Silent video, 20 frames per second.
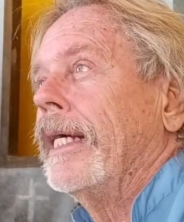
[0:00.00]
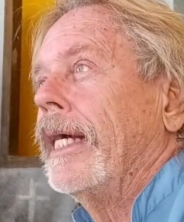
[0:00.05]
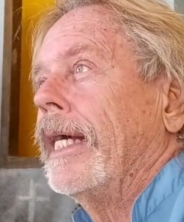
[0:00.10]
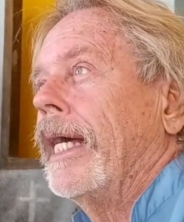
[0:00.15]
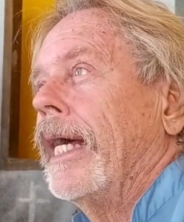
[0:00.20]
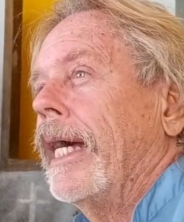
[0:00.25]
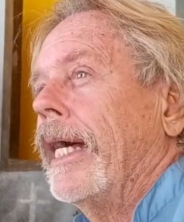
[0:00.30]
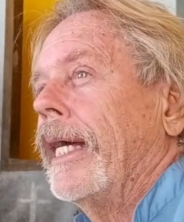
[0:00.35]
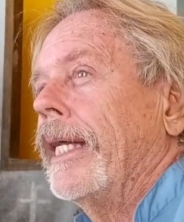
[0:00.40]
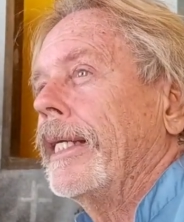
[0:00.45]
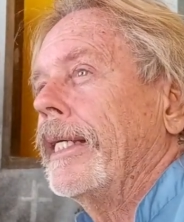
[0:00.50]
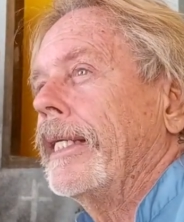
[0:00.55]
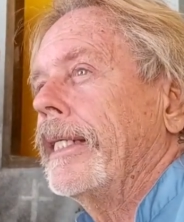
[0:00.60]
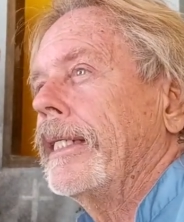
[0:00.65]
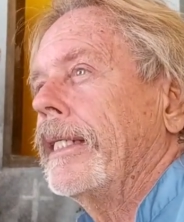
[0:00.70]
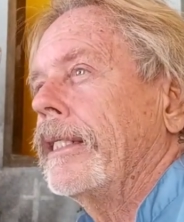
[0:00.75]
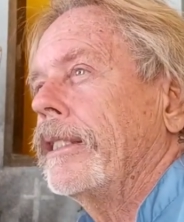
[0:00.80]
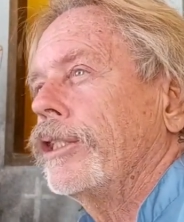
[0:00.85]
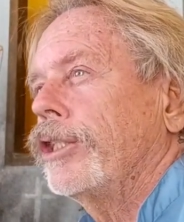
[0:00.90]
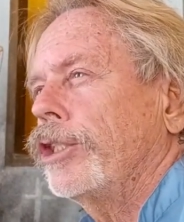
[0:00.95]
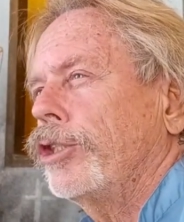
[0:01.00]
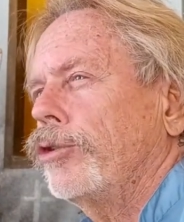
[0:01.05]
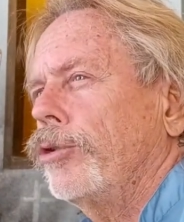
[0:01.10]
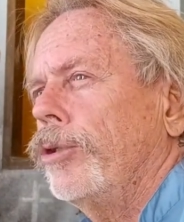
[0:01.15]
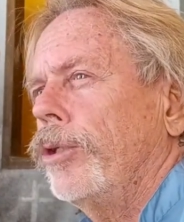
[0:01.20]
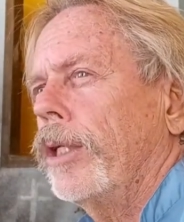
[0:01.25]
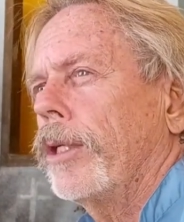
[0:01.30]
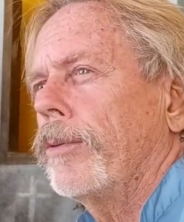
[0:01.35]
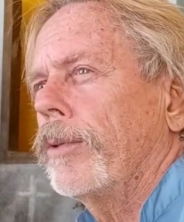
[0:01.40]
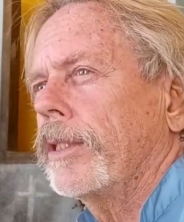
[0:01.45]
And she
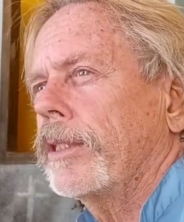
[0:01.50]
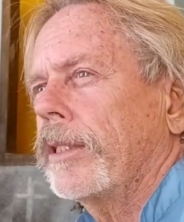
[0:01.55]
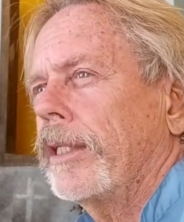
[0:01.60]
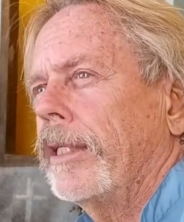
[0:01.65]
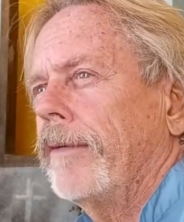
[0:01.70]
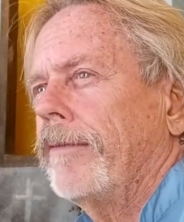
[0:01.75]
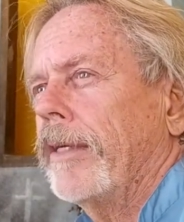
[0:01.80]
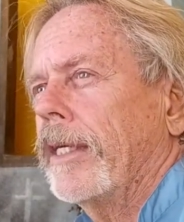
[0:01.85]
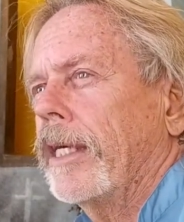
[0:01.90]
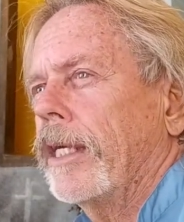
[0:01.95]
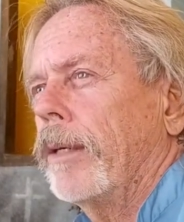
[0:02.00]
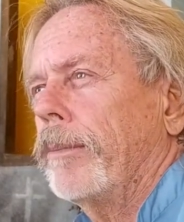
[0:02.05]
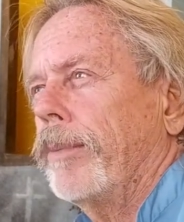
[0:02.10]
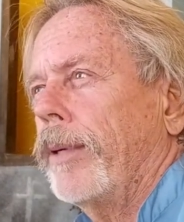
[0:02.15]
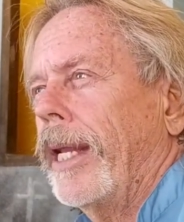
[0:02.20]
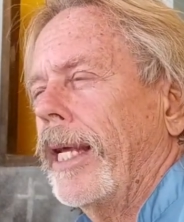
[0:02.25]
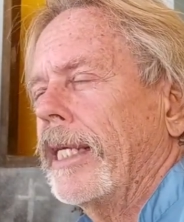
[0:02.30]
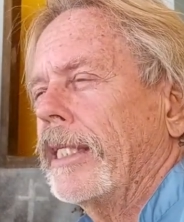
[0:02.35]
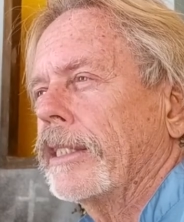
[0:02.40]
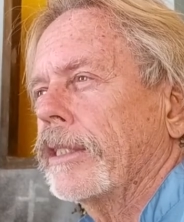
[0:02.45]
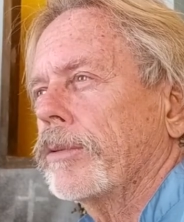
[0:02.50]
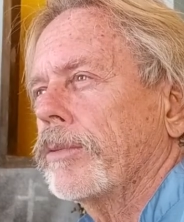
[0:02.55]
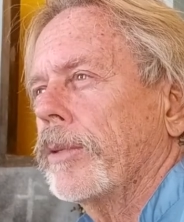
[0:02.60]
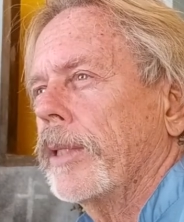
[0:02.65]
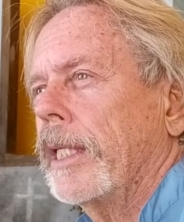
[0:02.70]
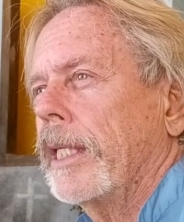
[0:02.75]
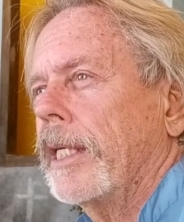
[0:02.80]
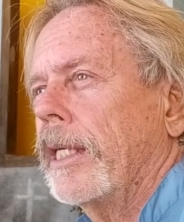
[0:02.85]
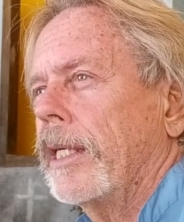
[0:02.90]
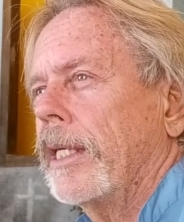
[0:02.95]
truly was living in a place
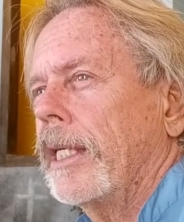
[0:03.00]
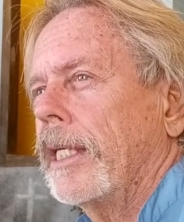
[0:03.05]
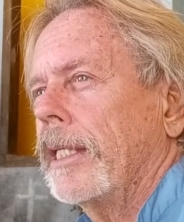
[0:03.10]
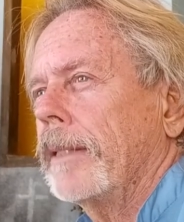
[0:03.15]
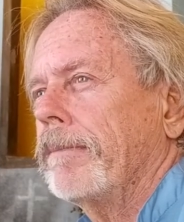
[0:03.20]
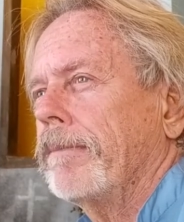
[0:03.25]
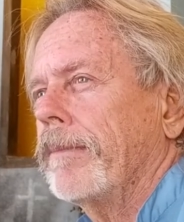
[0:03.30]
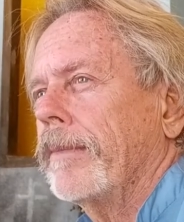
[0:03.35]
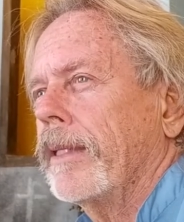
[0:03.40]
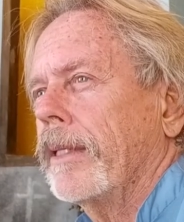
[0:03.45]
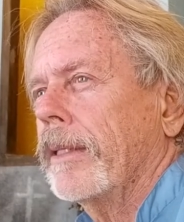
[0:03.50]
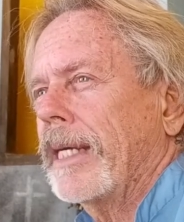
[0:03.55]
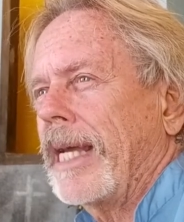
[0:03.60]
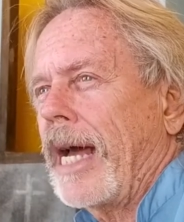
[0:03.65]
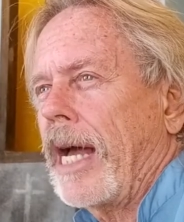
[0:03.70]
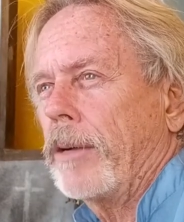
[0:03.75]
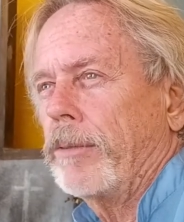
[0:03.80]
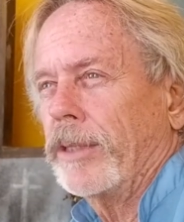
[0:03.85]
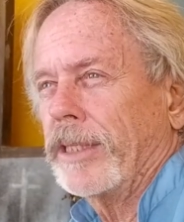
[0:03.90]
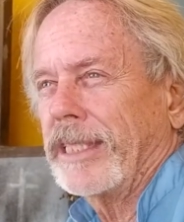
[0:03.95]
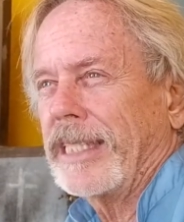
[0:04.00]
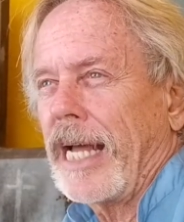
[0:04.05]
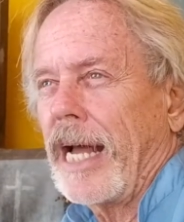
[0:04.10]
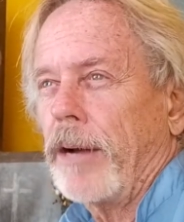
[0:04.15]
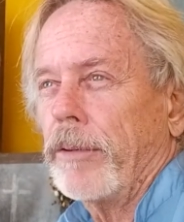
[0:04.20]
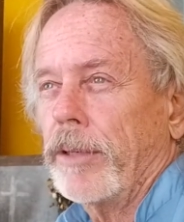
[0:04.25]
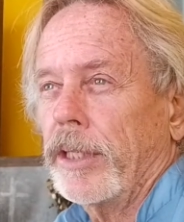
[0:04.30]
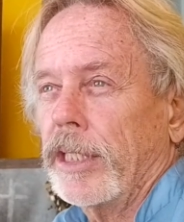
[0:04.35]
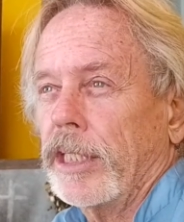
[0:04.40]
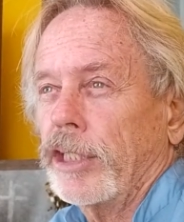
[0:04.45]
where the guy was
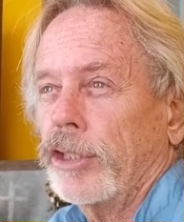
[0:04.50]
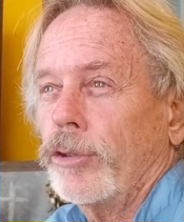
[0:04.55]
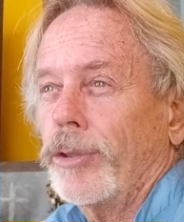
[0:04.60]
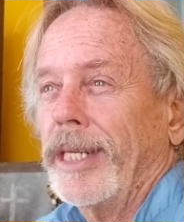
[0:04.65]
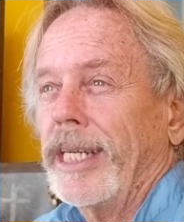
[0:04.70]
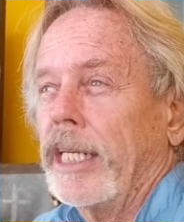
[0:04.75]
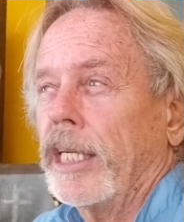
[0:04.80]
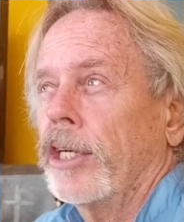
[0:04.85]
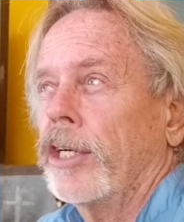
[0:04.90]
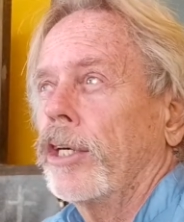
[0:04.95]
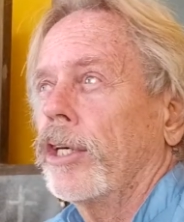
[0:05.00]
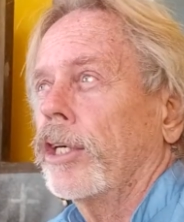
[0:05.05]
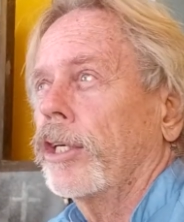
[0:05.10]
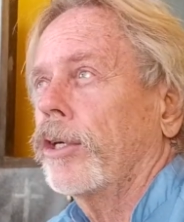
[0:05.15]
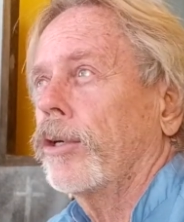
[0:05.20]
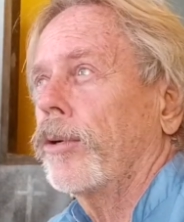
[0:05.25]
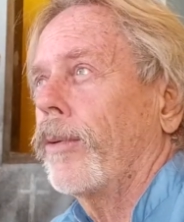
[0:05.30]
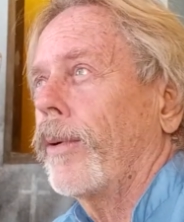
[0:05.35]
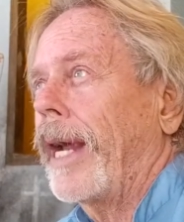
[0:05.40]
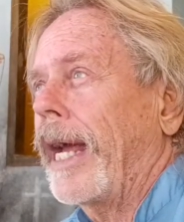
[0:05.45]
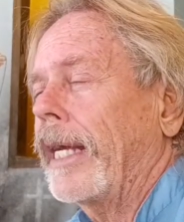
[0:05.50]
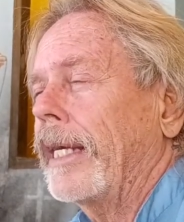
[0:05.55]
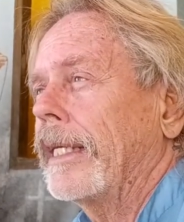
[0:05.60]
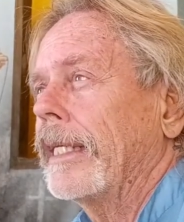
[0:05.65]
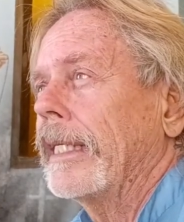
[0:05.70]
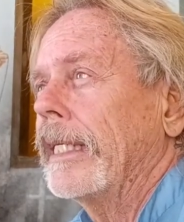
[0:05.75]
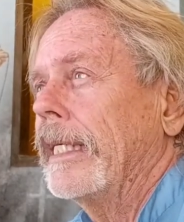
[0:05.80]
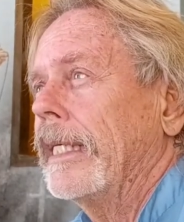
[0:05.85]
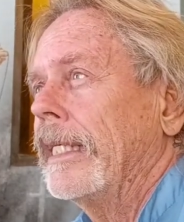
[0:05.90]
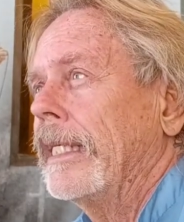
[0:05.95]
not really treating her
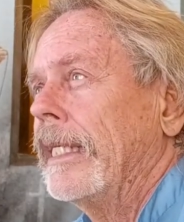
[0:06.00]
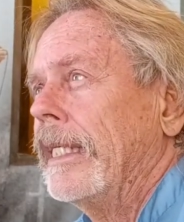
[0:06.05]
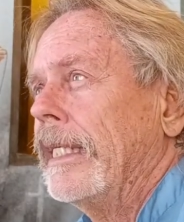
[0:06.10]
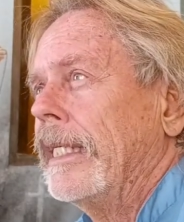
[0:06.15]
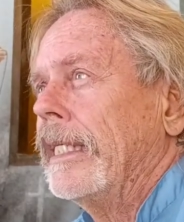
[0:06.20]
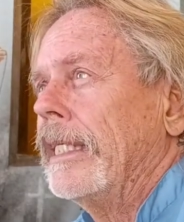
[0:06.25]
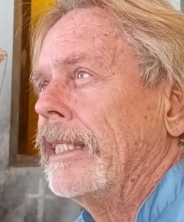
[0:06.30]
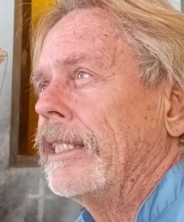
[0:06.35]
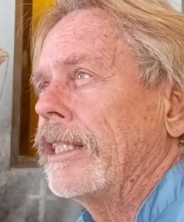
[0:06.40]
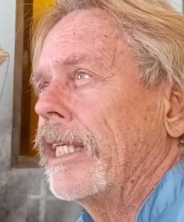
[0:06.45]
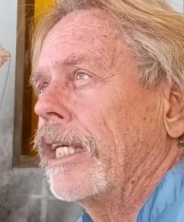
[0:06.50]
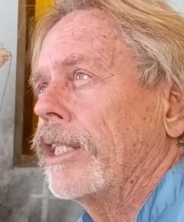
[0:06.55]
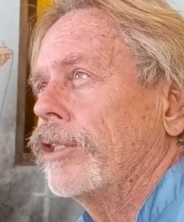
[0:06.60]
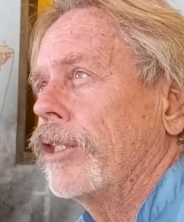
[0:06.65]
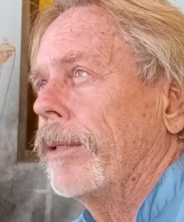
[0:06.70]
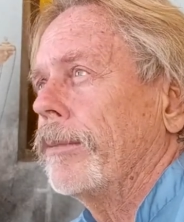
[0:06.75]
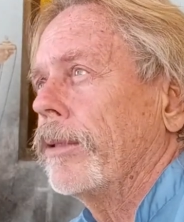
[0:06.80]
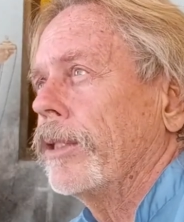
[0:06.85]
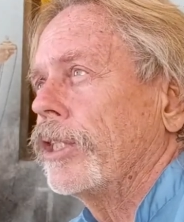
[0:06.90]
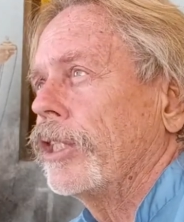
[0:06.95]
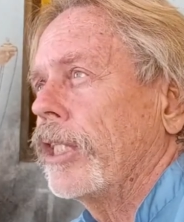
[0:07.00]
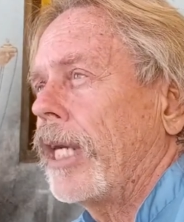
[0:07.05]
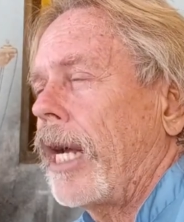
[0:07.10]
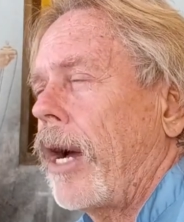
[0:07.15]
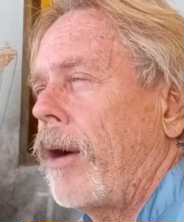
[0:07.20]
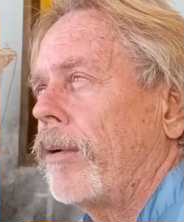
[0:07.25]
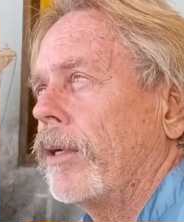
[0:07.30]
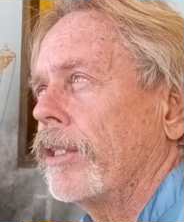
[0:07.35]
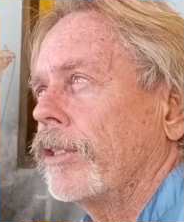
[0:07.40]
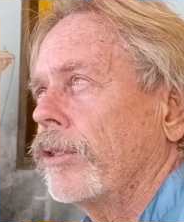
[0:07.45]
correctly. She had trouble with
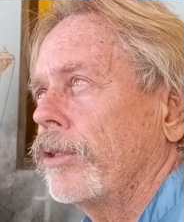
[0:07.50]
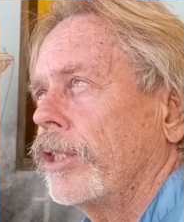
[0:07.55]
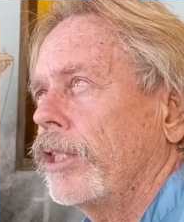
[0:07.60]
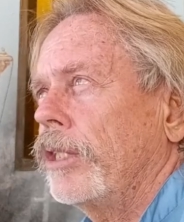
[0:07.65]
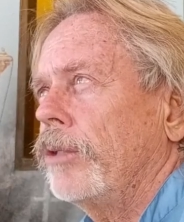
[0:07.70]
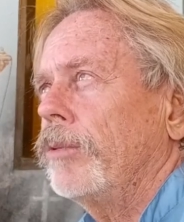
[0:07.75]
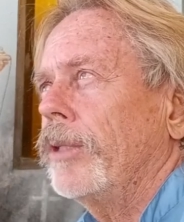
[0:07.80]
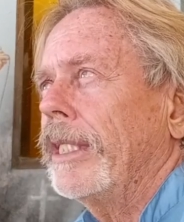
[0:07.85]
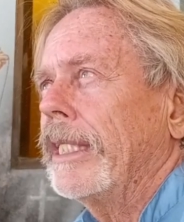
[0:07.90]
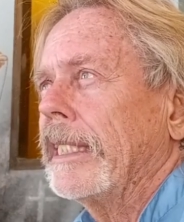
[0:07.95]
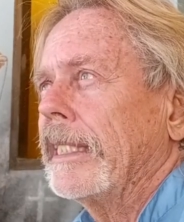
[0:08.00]
showers. So she's